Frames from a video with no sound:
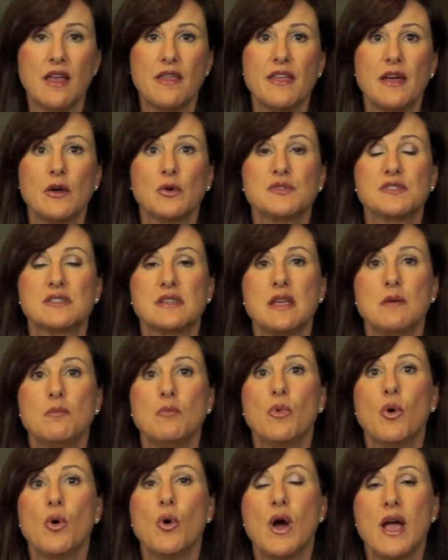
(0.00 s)
They will see
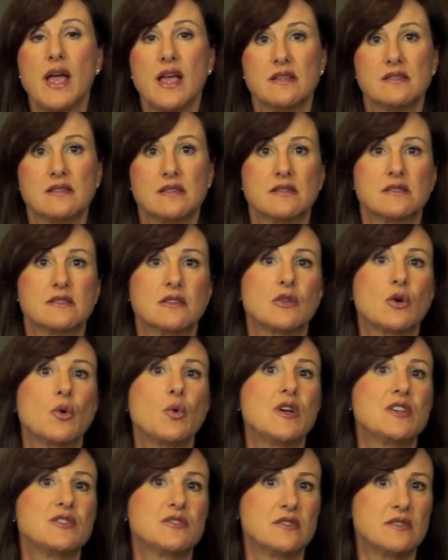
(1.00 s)
more answers to the
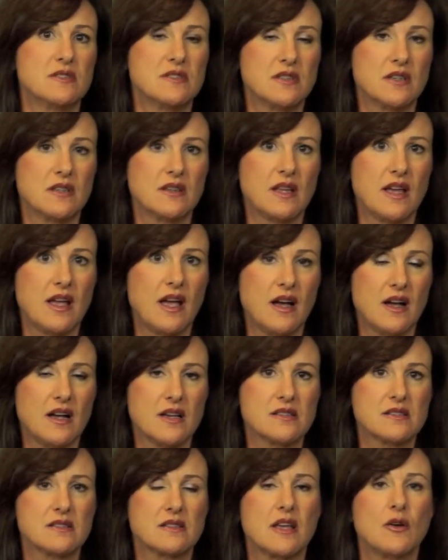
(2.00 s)
questions that they
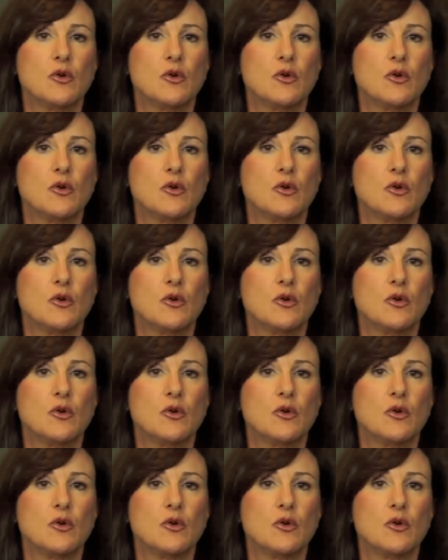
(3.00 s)
asked.